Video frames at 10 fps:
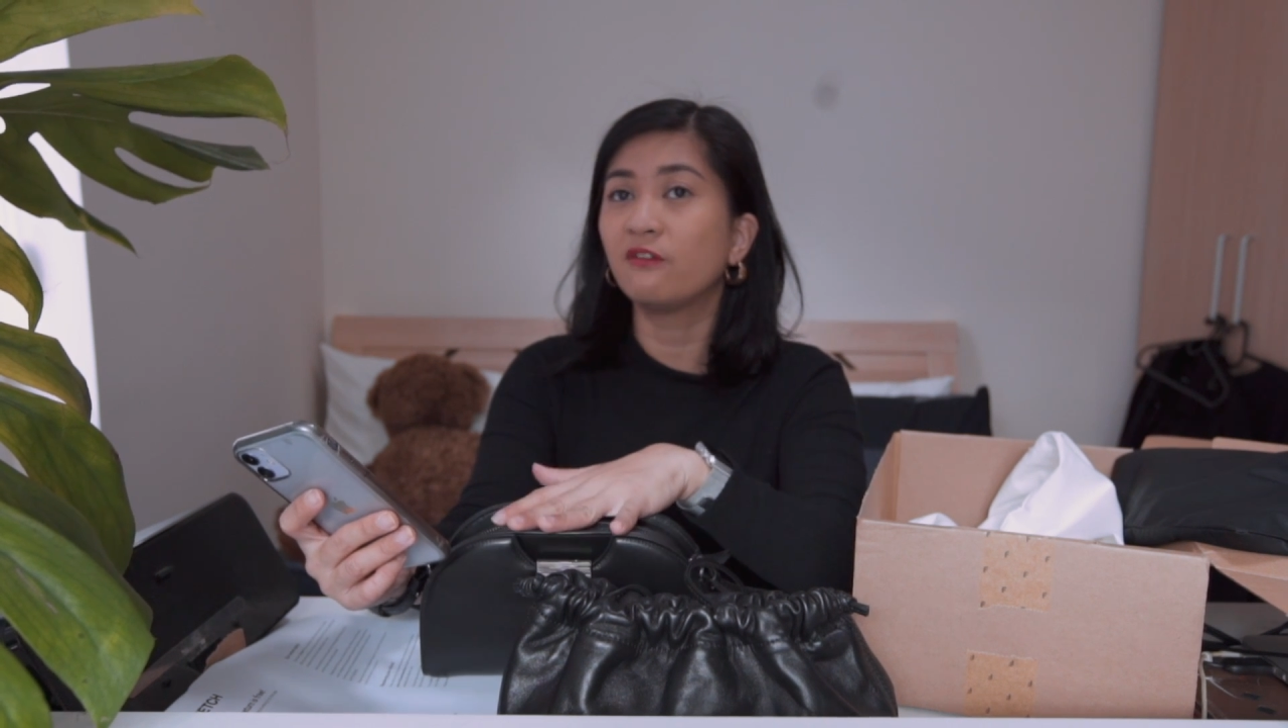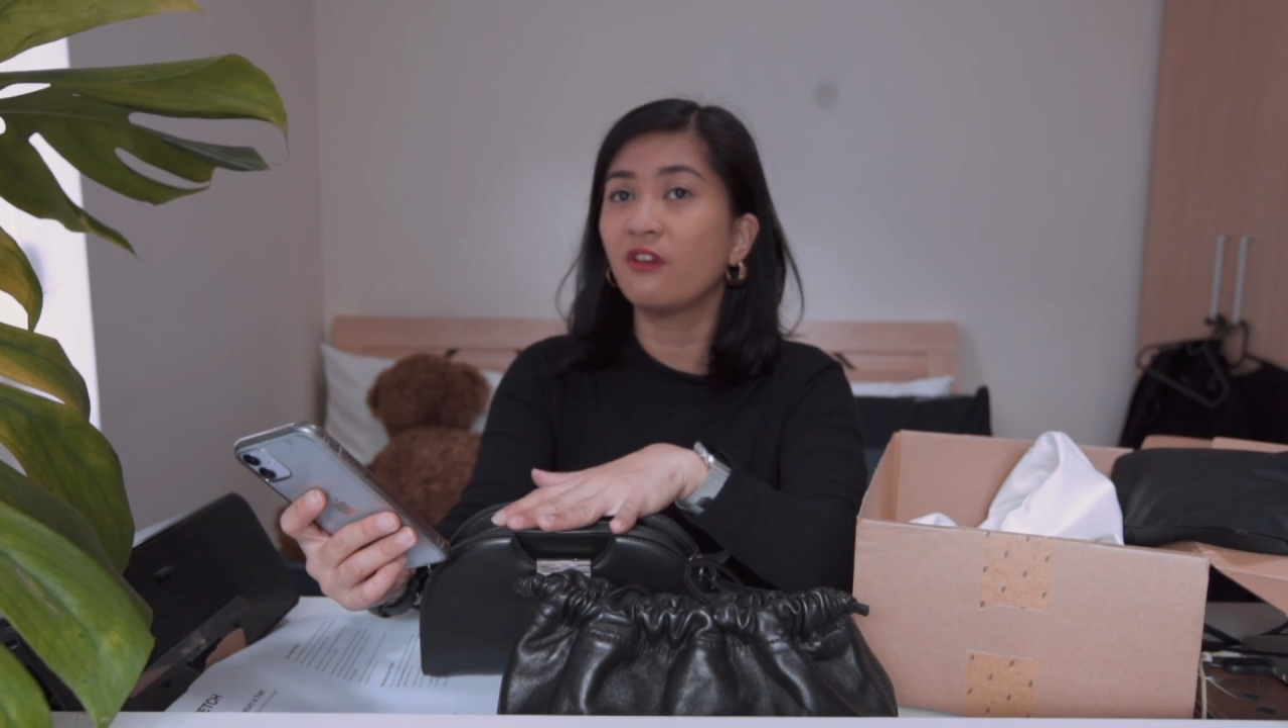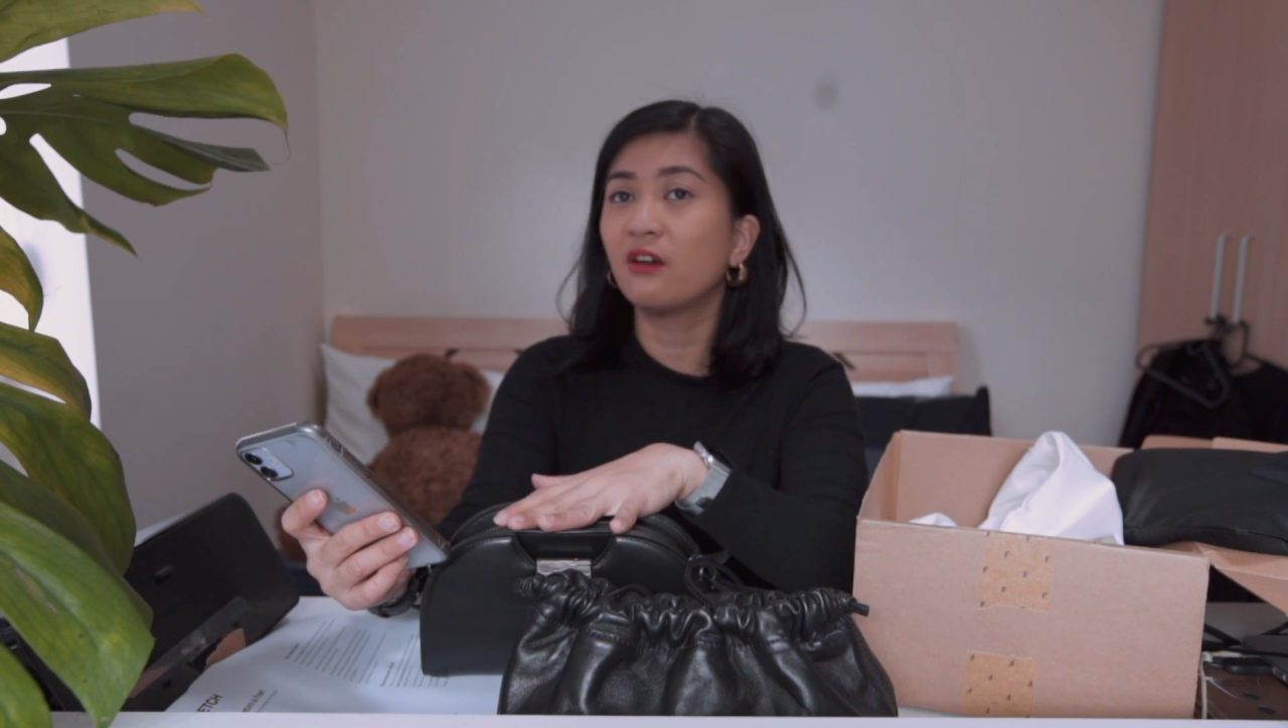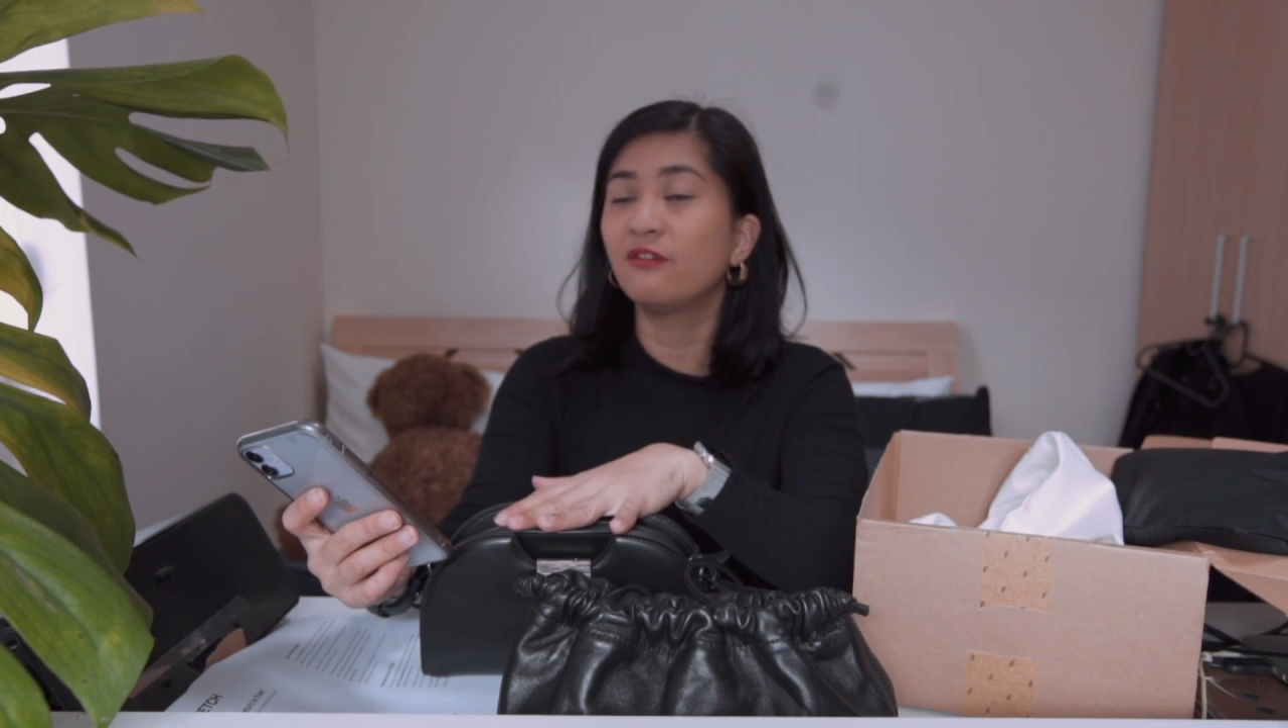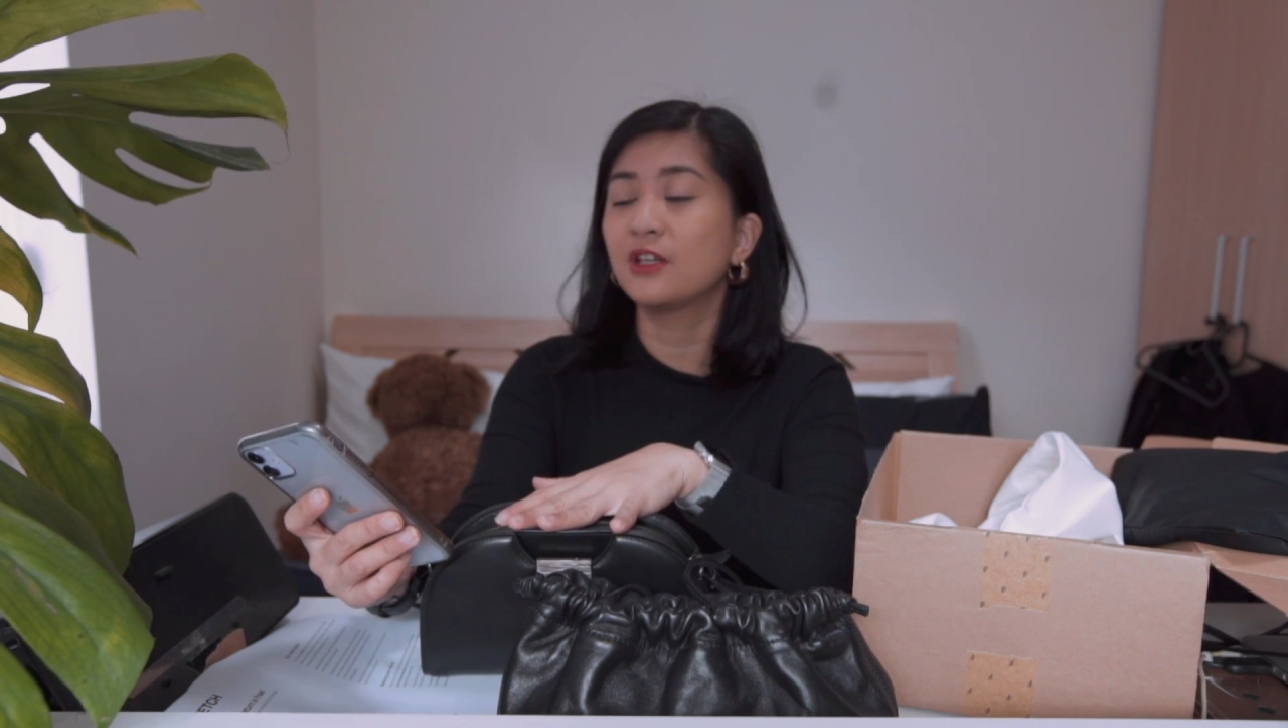
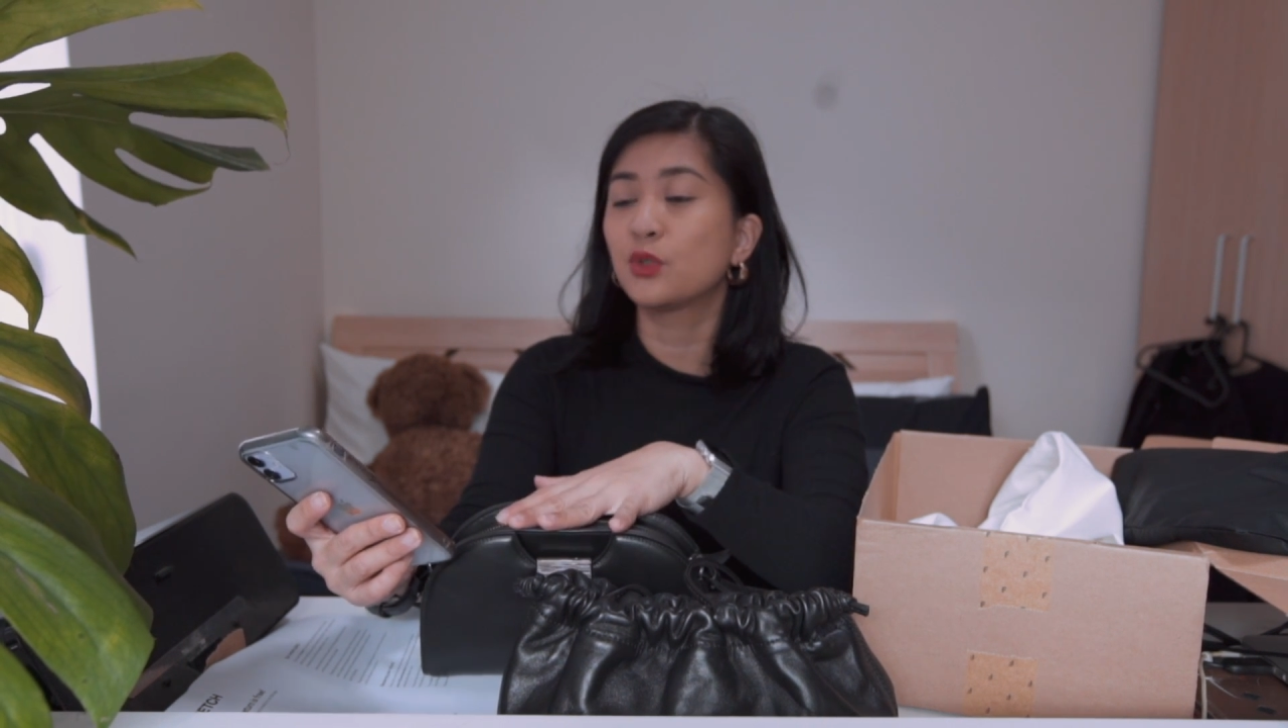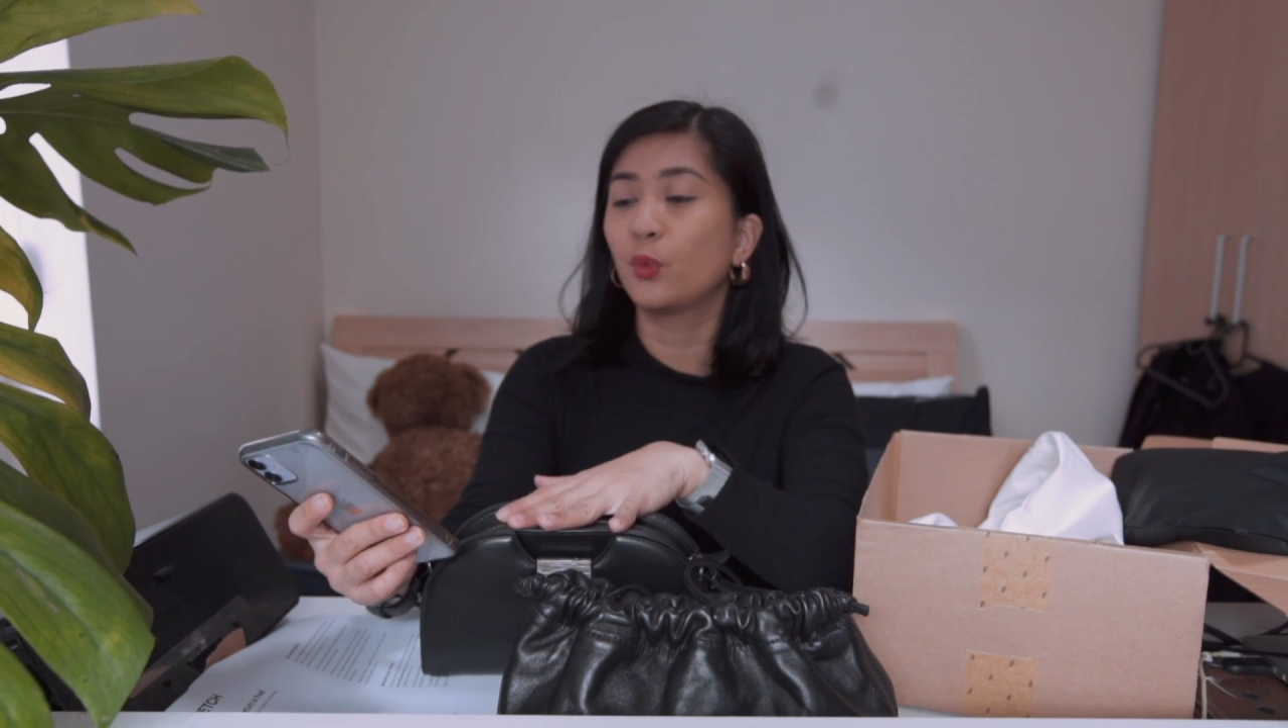Farfetch